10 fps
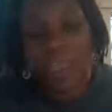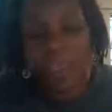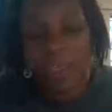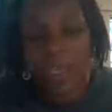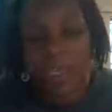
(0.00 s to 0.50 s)

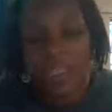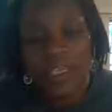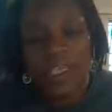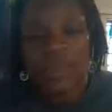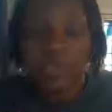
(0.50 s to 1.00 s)

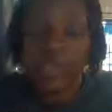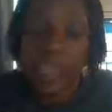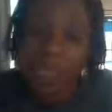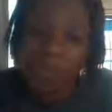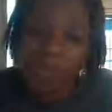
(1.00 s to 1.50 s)
Amen. will your
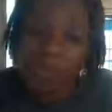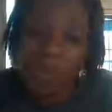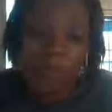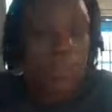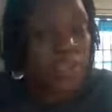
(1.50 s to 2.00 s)
life be
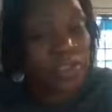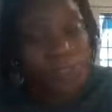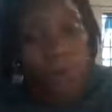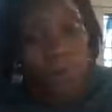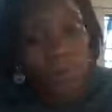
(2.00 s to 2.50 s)
perfect?
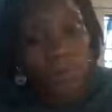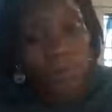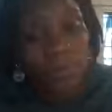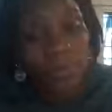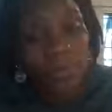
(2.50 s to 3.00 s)
No,
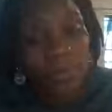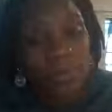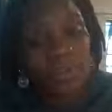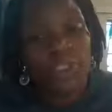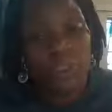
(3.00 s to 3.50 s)

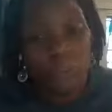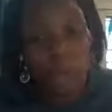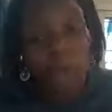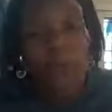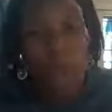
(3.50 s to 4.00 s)
but you'll
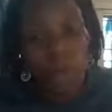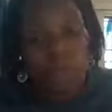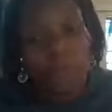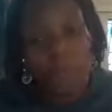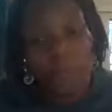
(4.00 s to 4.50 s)
be on that
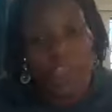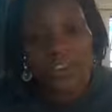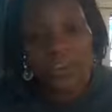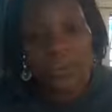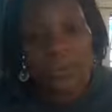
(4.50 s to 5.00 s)
road to
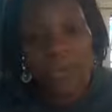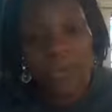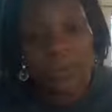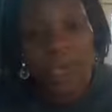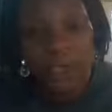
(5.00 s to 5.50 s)
perfection.
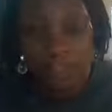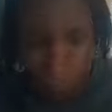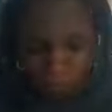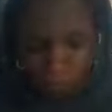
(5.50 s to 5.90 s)
Amen.